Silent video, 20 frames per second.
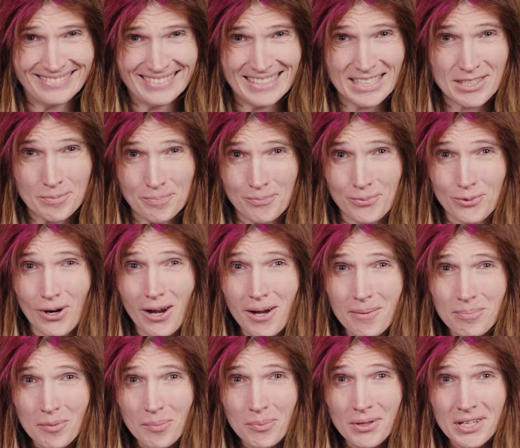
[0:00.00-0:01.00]
it's
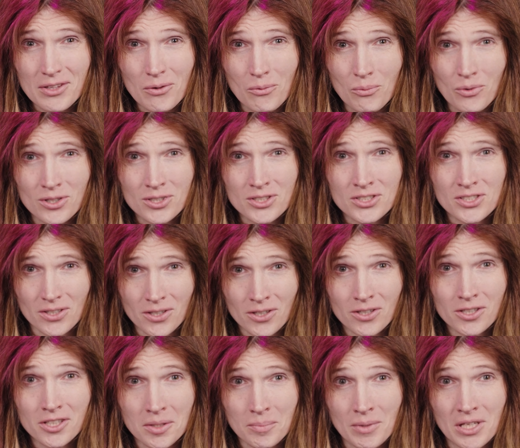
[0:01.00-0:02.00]
probably the worst
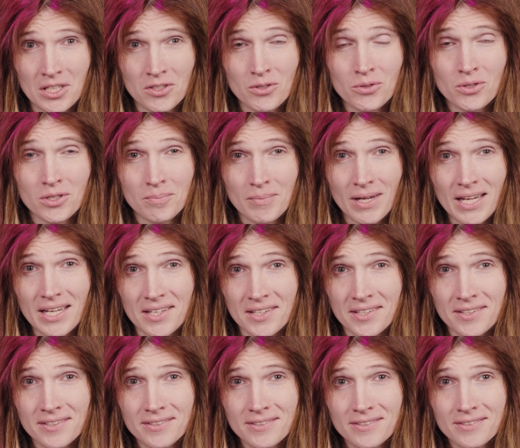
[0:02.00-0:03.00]
argument you can
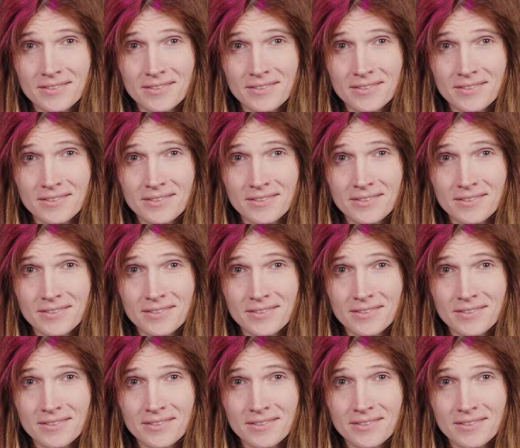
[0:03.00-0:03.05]
make.